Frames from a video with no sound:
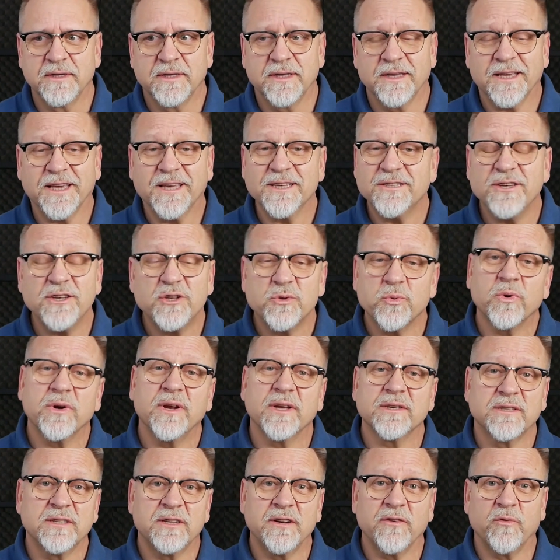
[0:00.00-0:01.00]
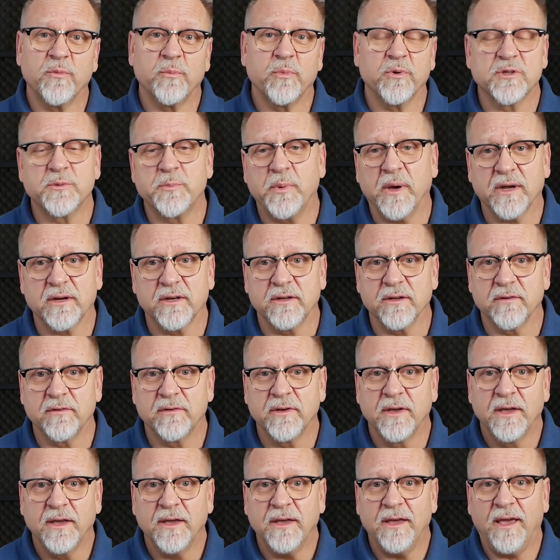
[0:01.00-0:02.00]
Because each one has a different perspective,
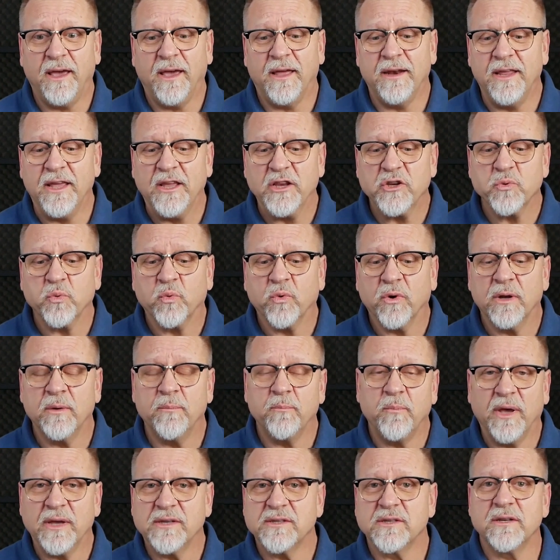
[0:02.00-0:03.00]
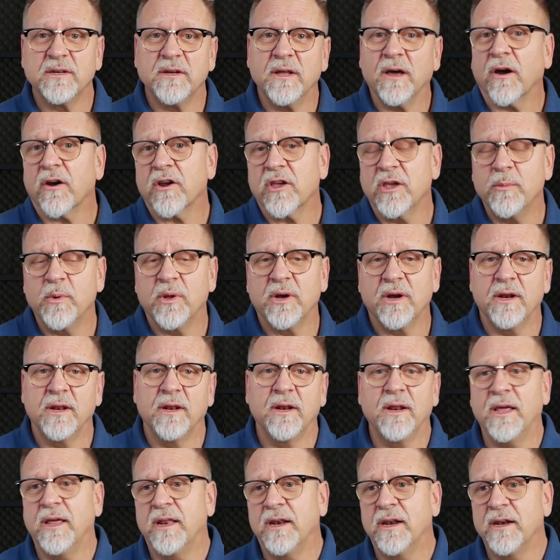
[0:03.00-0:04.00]
and each one makes an
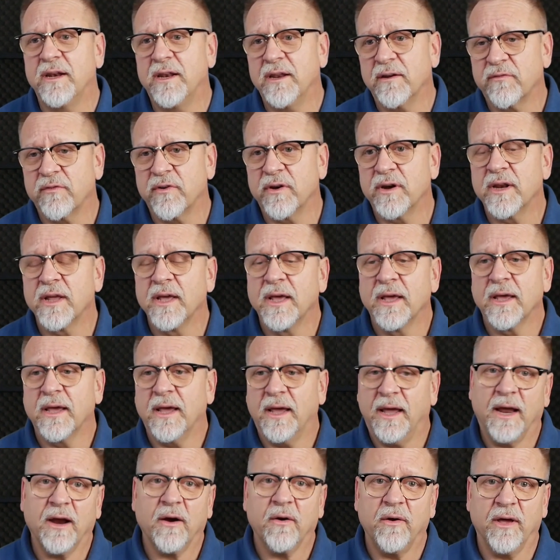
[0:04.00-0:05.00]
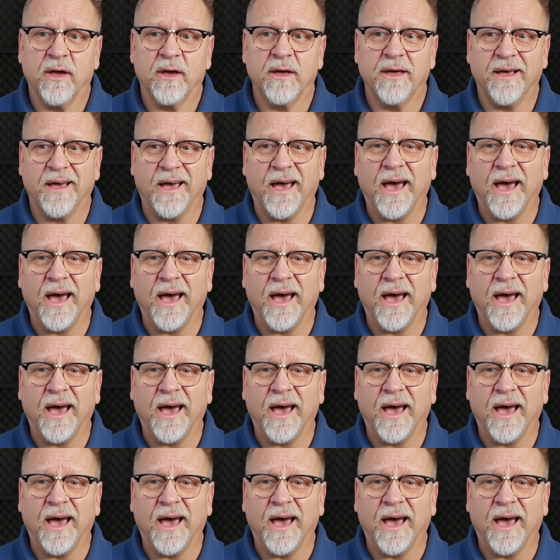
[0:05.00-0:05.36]
argument in a different area.